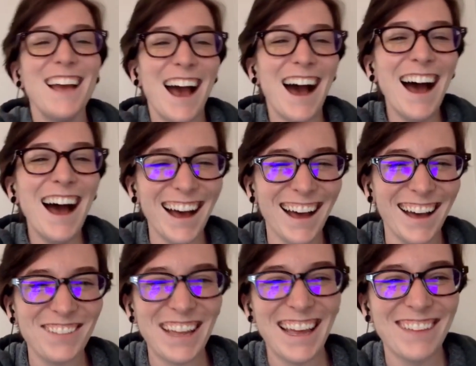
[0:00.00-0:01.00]

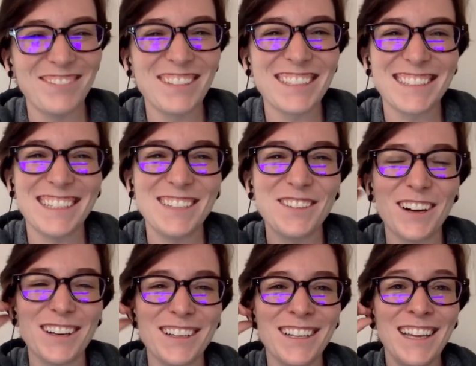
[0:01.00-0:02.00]
Um, and we'll see you
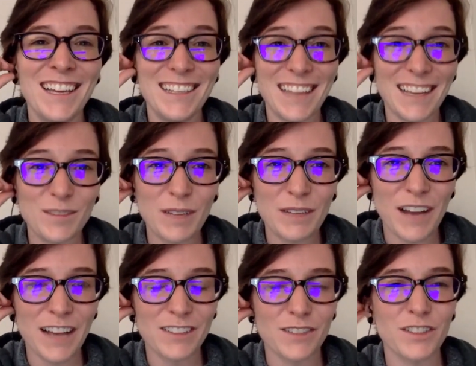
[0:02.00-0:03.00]
all next week for
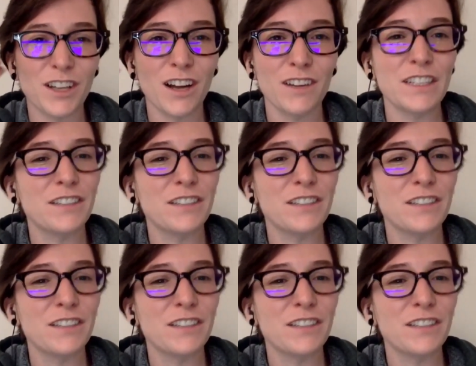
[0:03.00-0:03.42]
astrophotography.